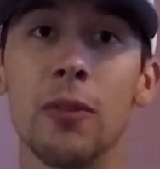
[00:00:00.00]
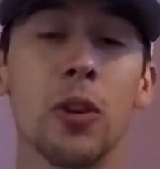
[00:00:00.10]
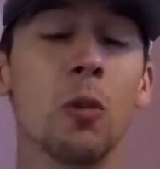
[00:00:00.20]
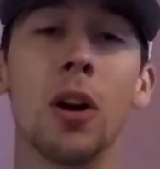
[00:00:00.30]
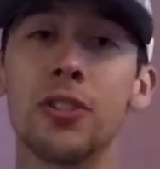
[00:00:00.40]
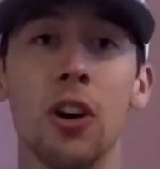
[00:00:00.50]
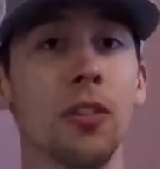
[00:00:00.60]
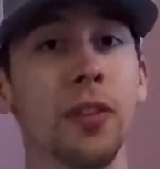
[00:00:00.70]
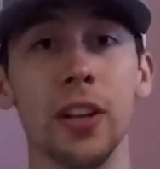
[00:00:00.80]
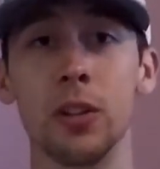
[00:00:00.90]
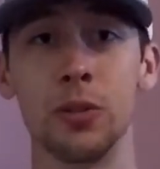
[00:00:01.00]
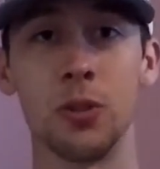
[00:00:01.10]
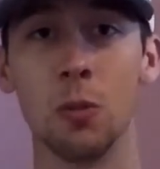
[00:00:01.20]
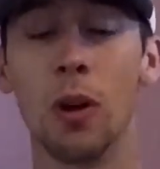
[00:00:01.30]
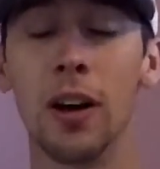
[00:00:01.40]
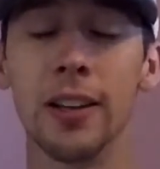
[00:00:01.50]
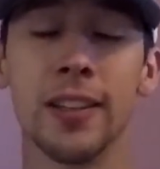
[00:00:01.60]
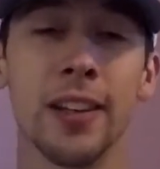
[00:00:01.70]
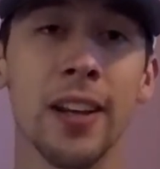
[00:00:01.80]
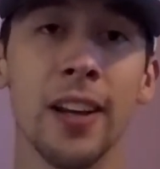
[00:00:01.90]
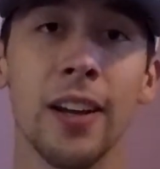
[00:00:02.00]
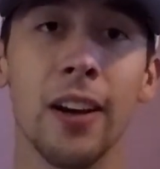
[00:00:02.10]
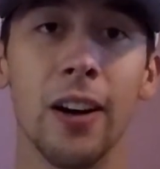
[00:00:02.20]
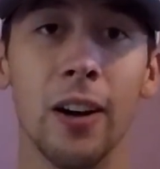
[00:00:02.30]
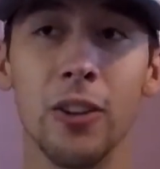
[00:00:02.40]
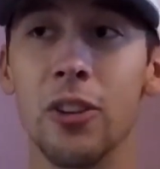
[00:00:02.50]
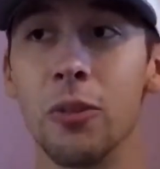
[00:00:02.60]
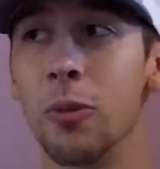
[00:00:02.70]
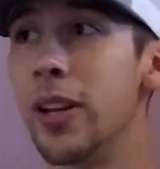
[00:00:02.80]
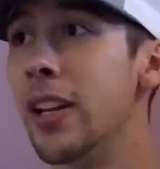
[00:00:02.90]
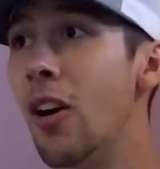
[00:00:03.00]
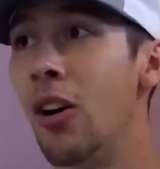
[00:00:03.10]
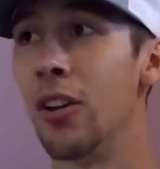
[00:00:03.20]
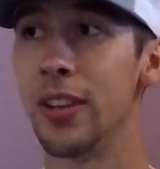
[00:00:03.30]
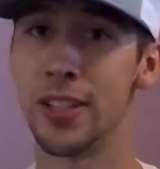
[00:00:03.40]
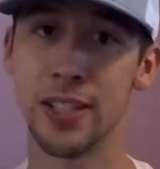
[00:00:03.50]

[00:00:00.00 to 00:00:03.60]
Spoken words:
You can watch all the videos you want, you can read all these